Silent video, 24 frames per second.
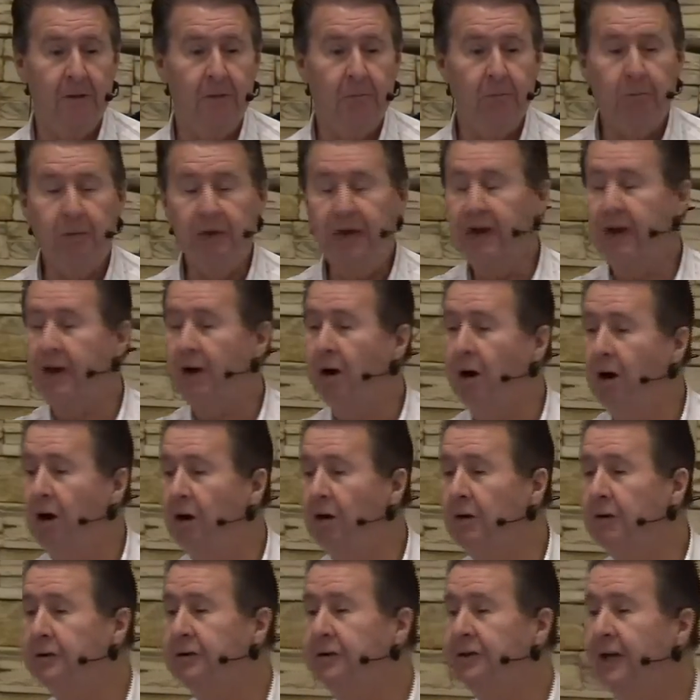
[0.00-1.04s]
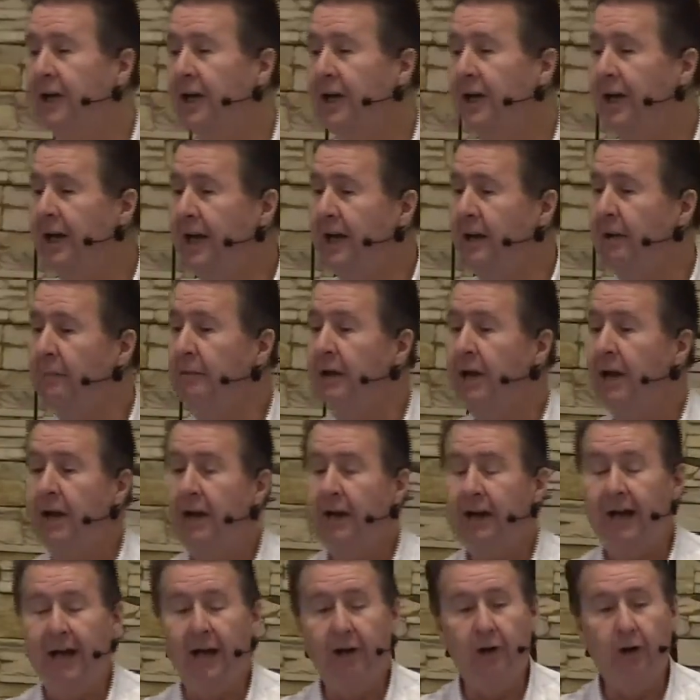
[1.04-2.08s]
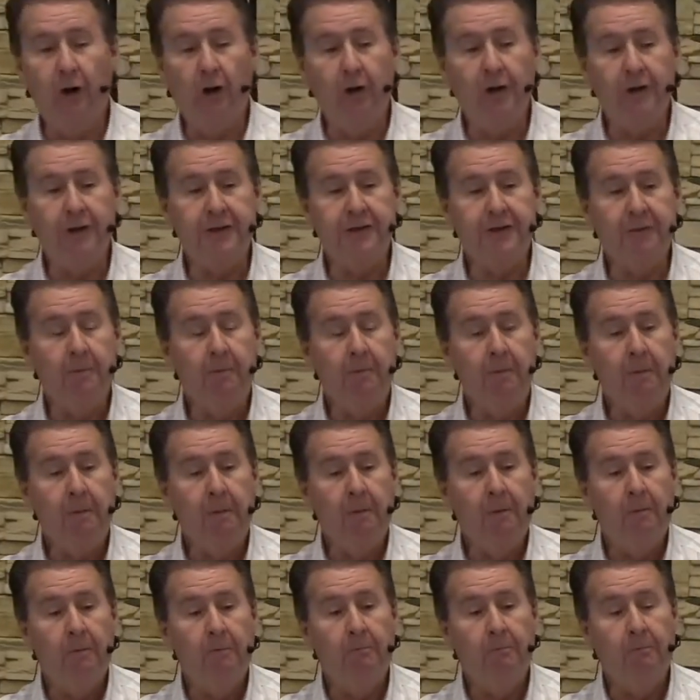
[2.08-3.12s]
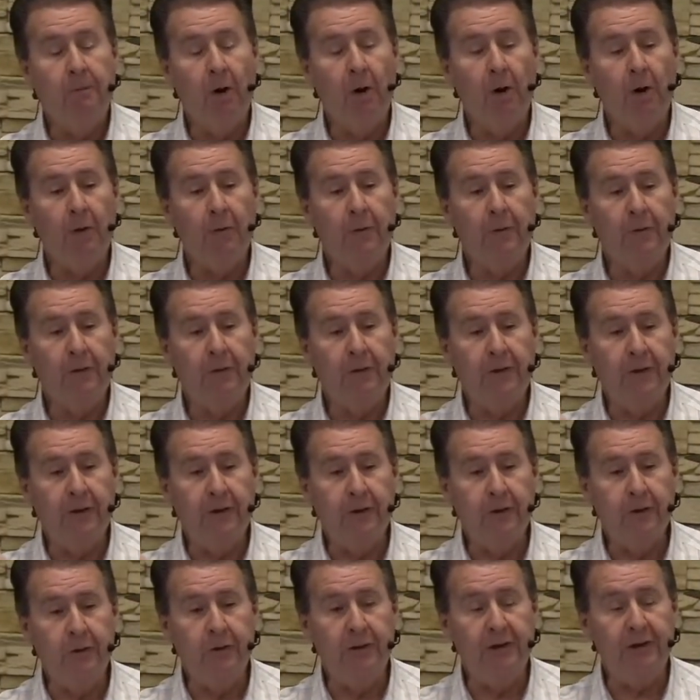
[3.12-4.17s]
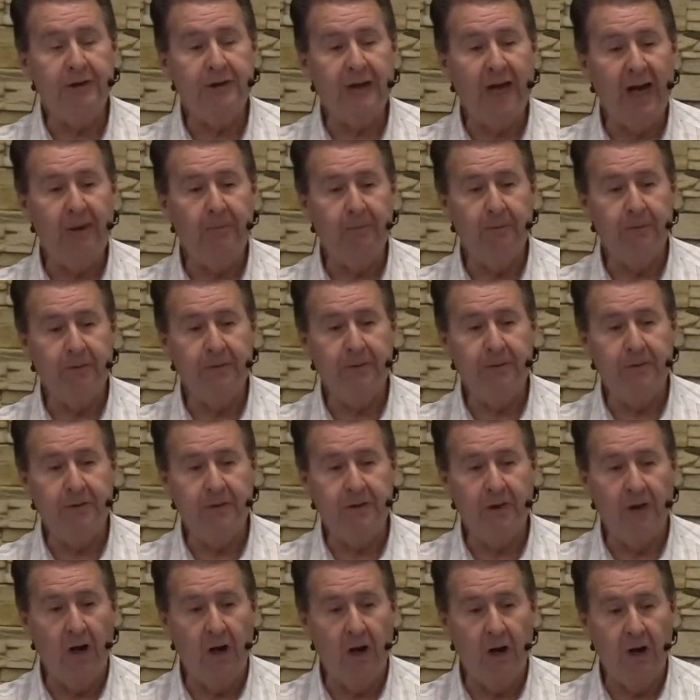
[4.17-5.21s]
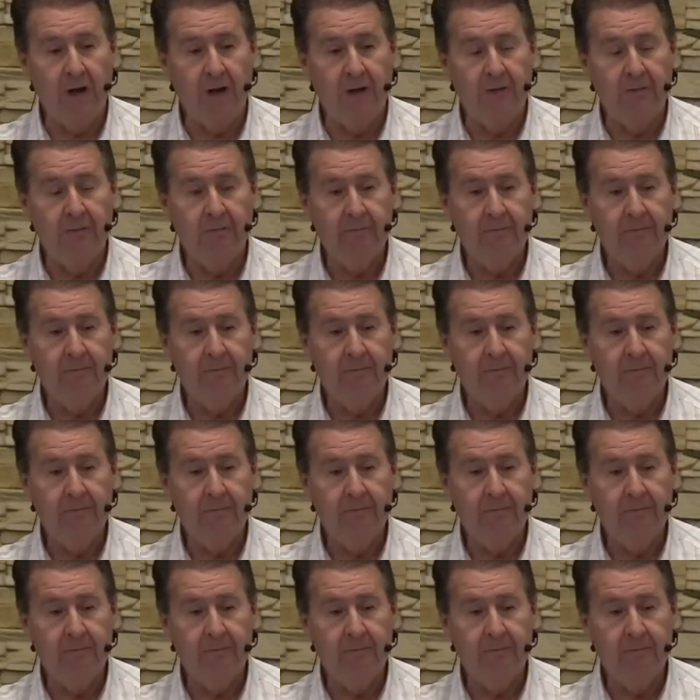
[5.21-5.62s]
But he calls him. Now notice both the two disciples of John